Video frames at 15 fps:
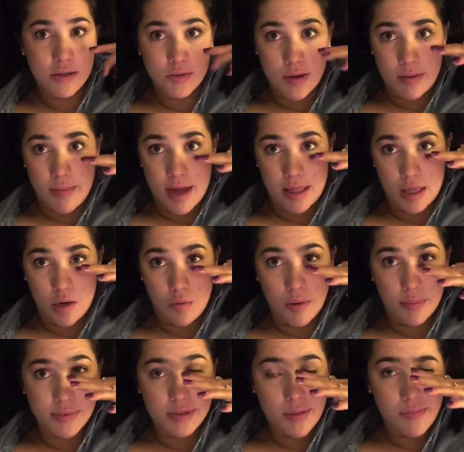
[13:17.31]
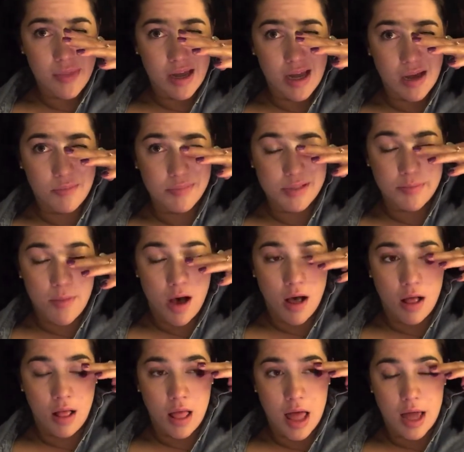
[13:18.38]
so I might like whip something up
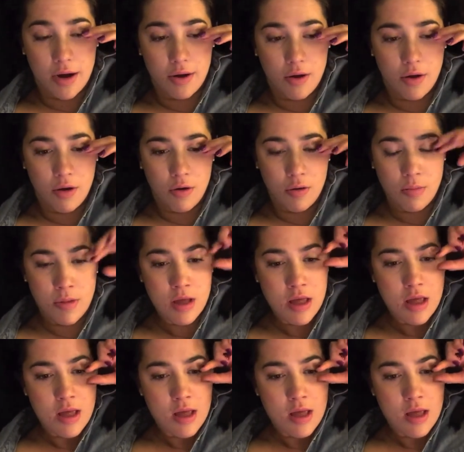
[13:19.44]
small at home